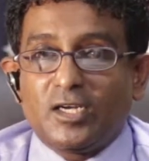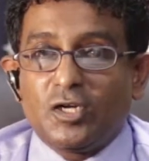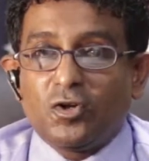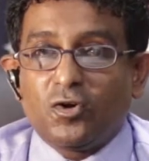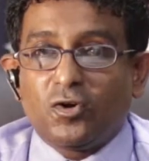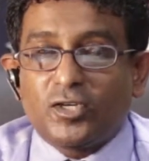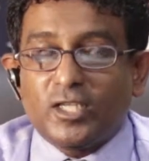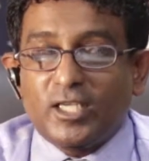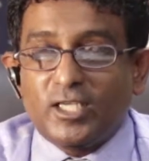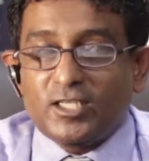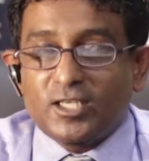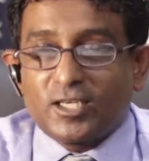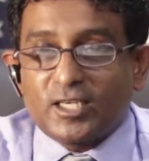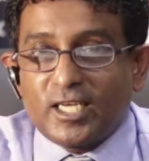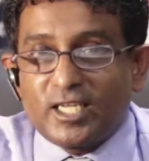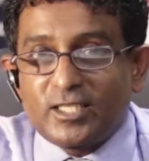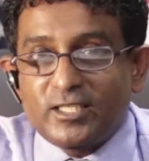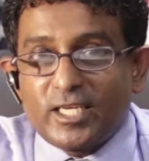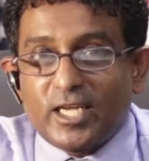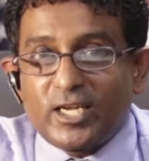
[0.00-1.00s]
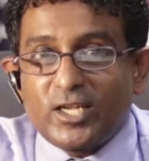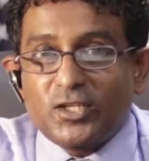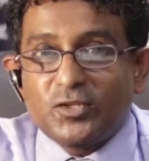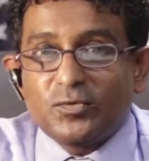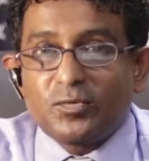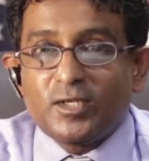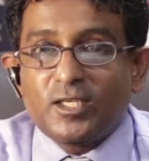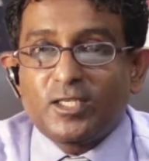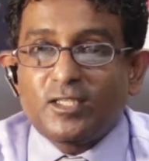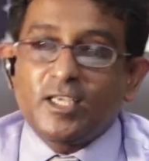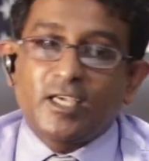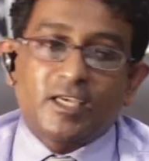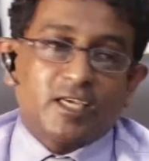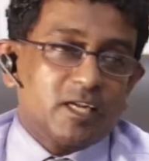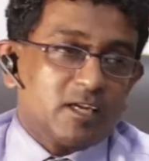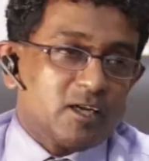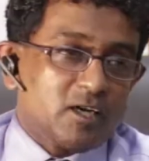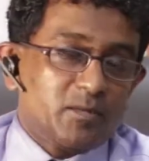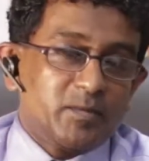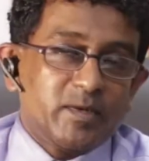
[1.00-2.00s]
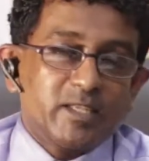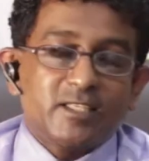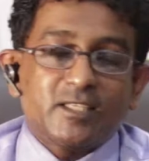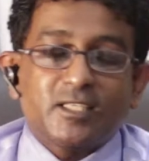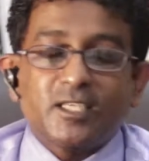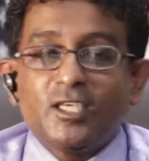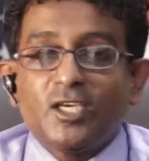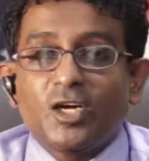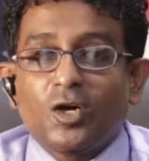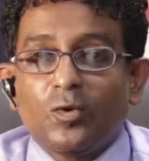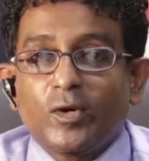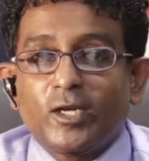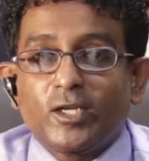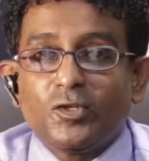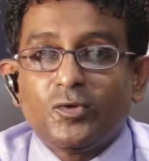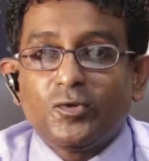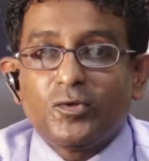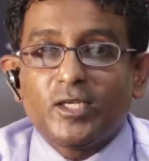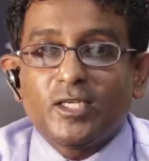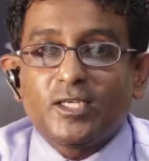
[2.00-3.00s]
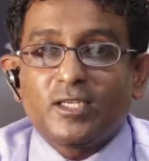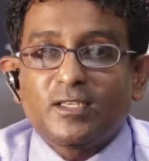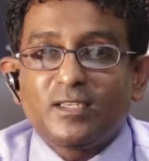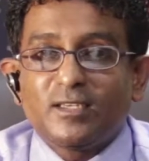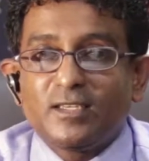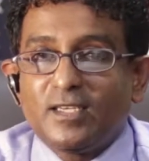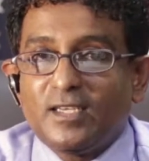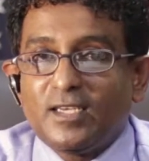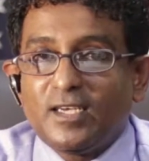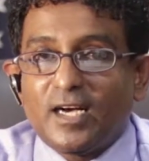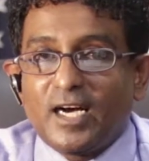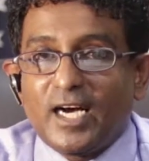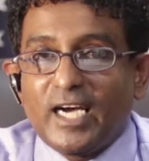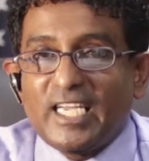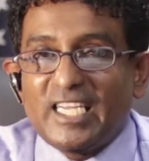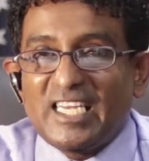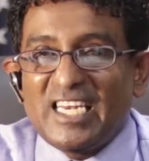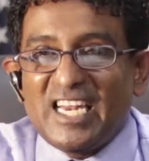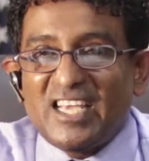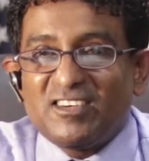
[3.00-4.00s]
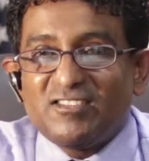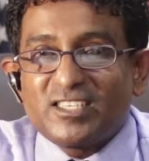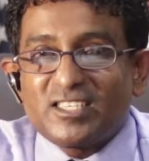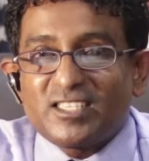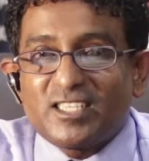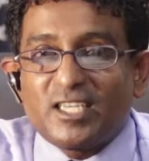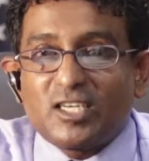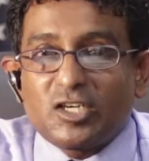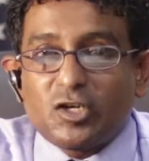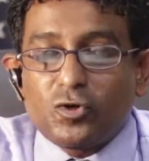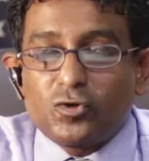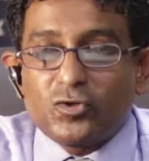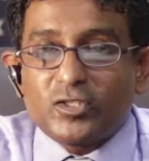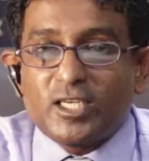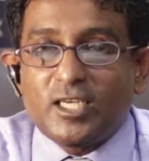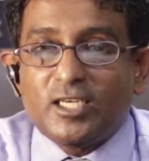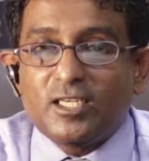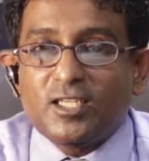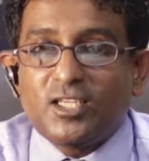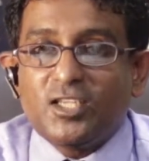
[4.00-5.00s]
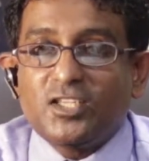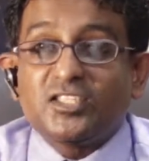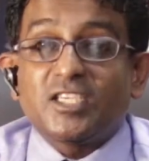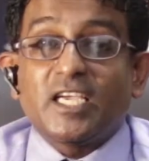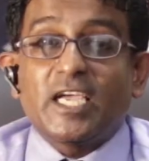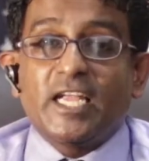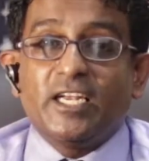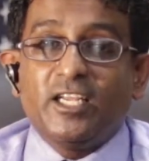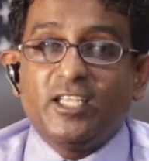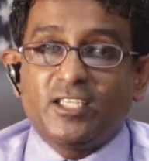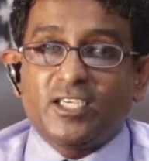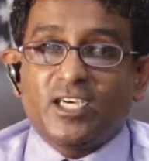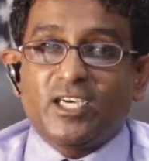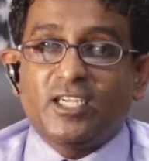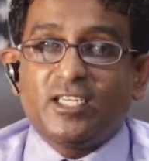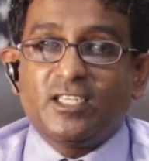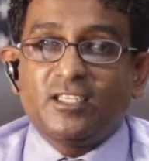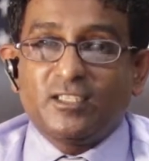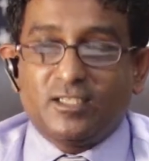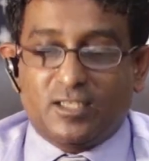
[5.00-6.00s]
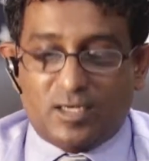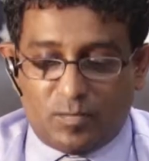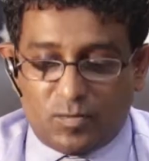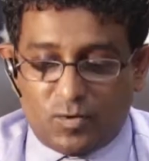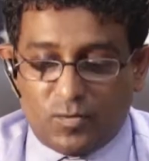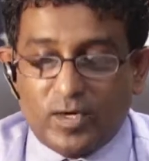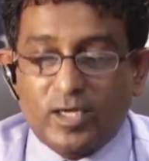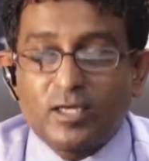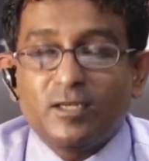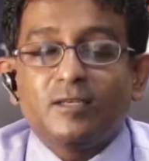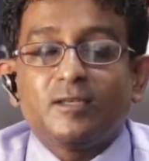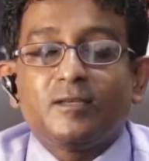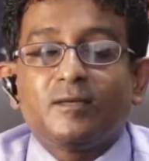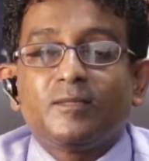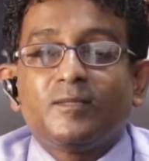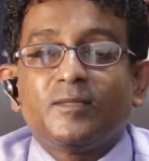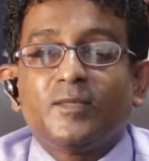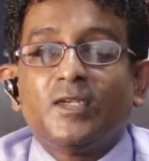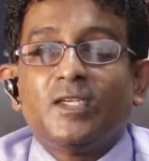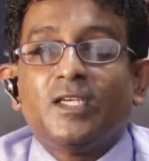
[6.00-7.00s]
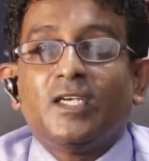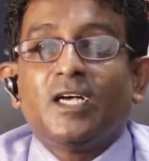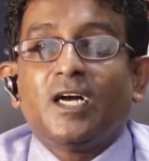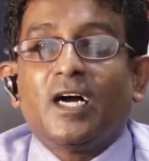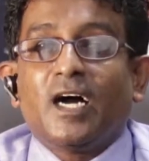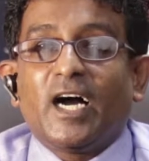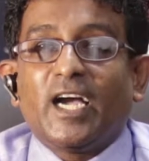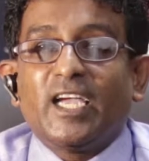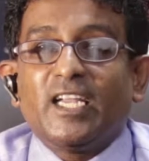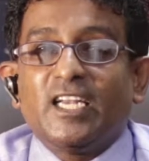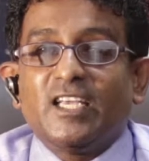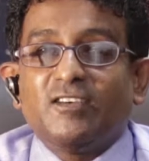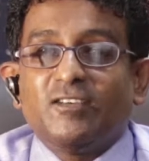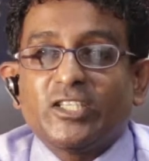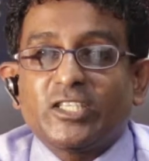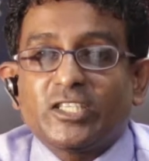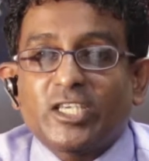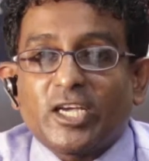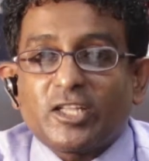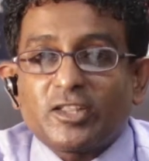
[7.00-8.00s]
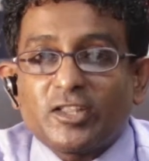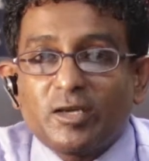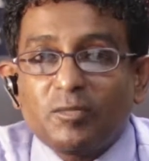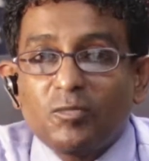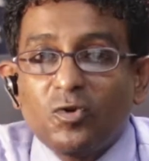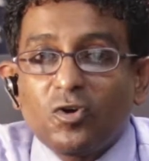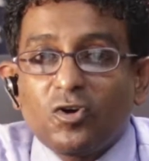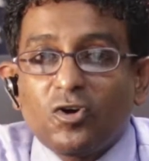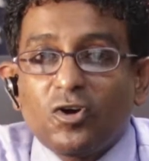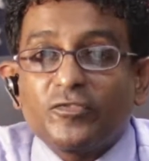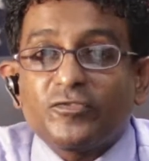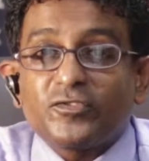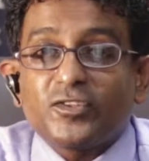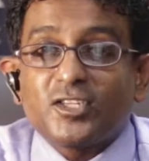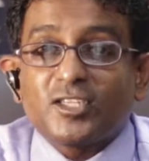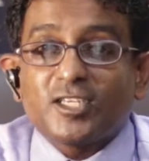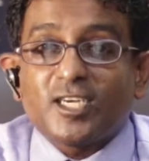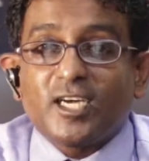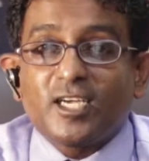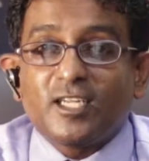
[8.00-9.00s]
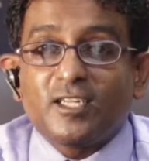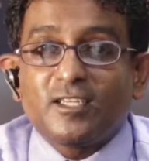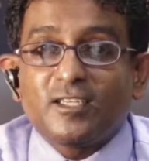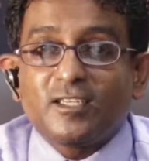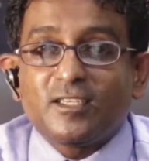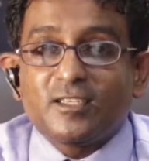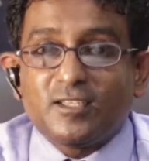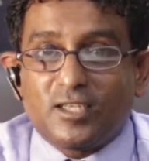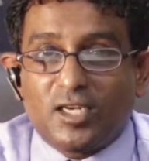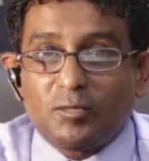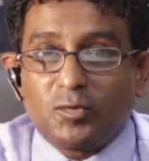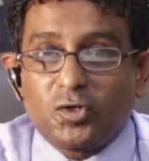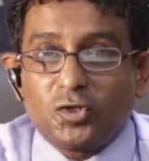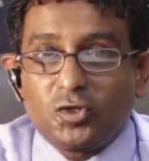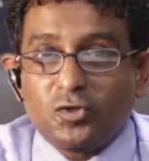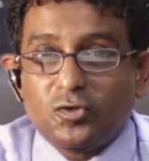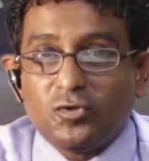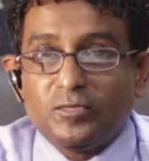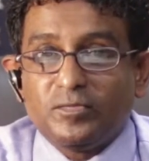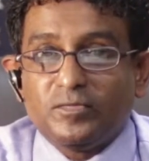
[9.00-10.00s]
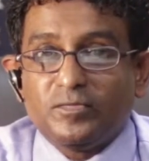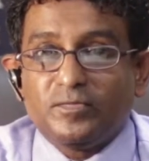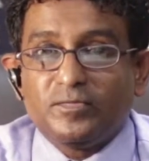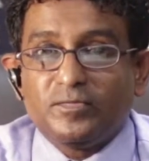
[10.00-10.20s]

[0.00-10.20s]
No teacher can challenge me. They can come and see how I do it. I never sit close and teach any child, number 1. I never check the book of the child, number 2.